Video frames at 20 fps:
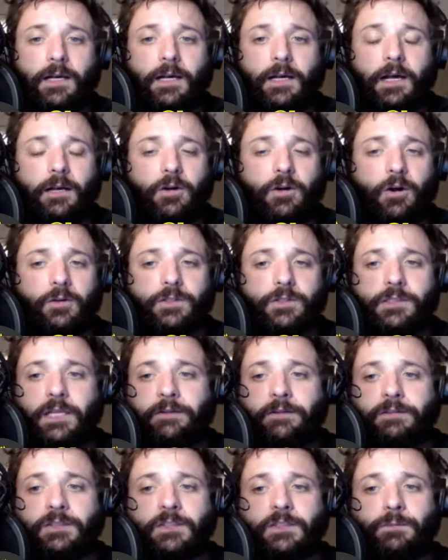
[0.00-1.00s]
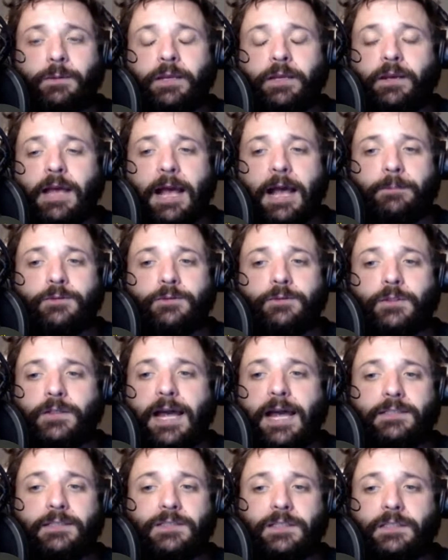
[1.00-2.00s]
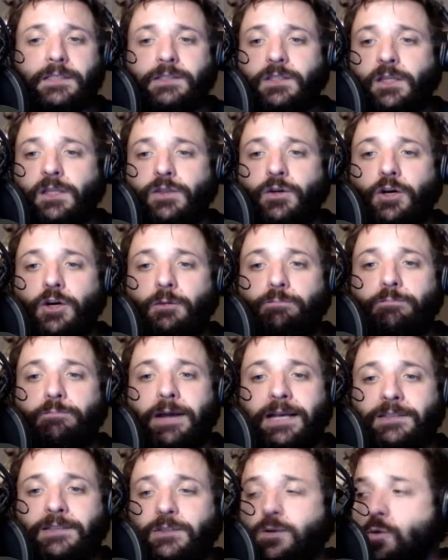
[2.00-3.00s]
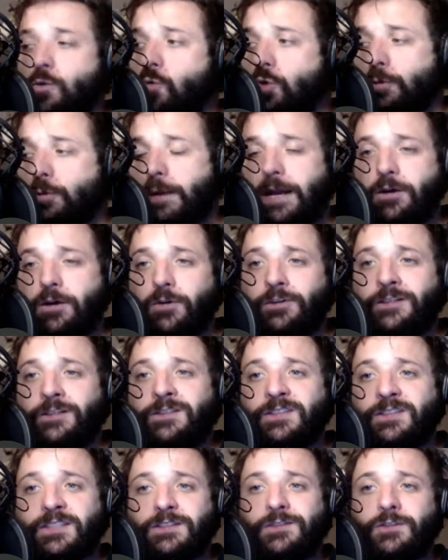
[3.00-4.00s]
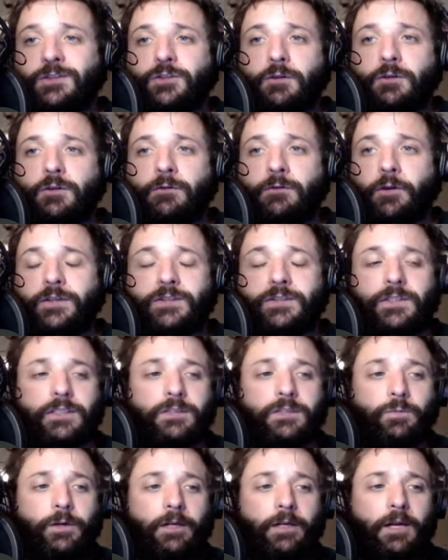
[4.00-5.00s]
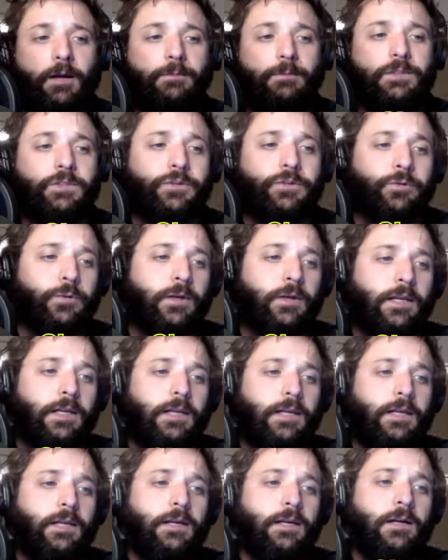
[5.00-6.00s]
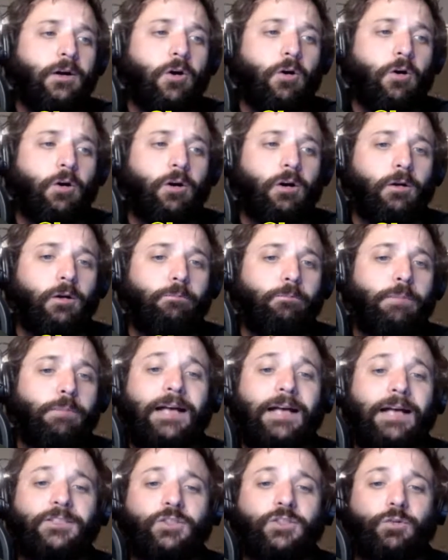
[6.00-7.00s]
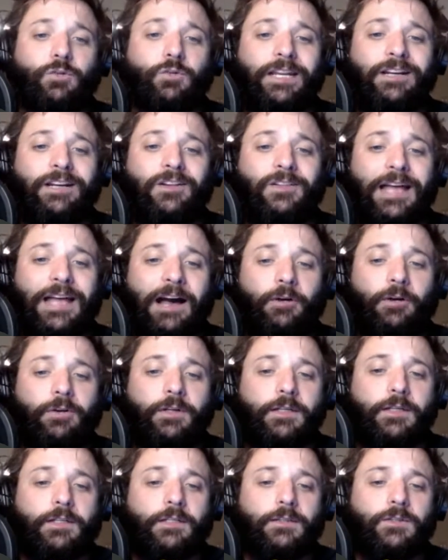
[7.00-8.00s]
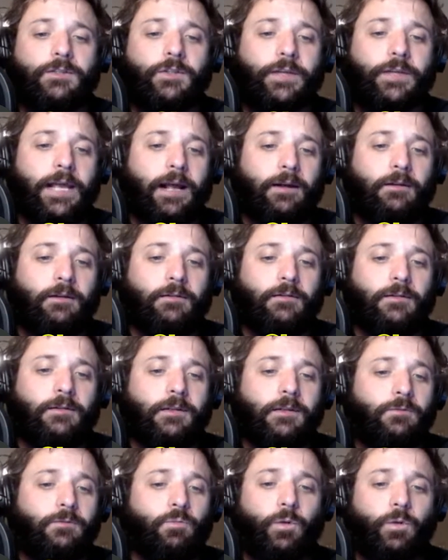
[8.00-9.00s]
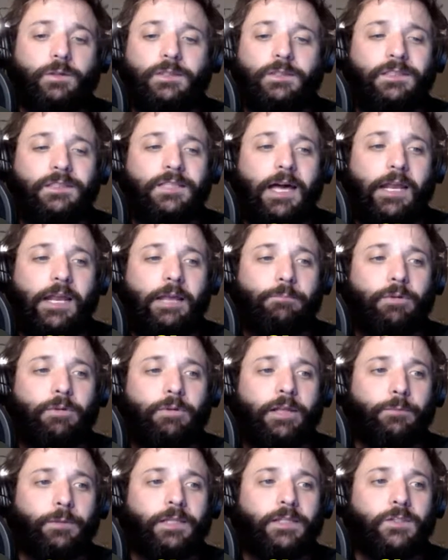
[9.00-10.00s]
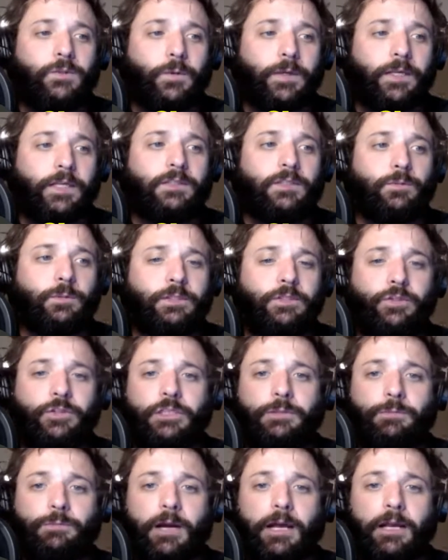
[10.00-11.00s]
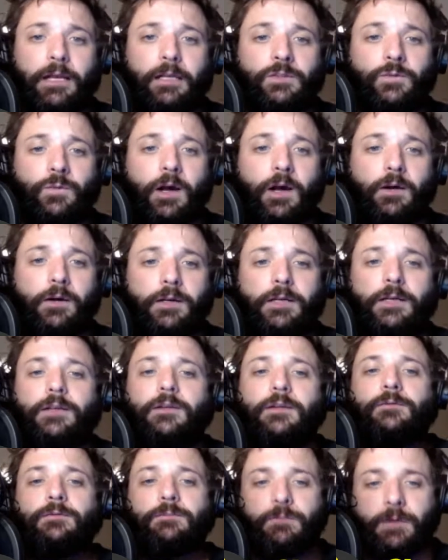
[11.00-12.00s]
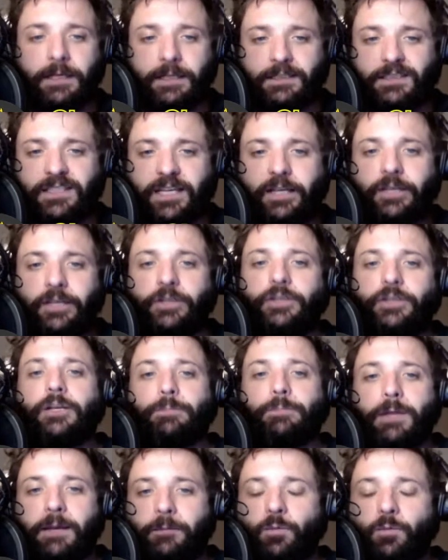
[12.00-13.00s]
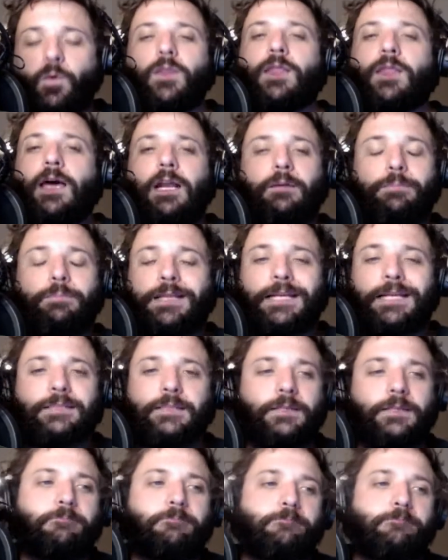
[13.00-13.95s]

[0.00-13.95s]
Carlton Davis has been absolutely nasty. He's the third best cornerback on the season so far this season when it comes to our passer rating allowed. So yeah, Woods is not a play for me this week. He's a little bit too sporadic as well. Like I said, you need to play him in one lineup, but that's it.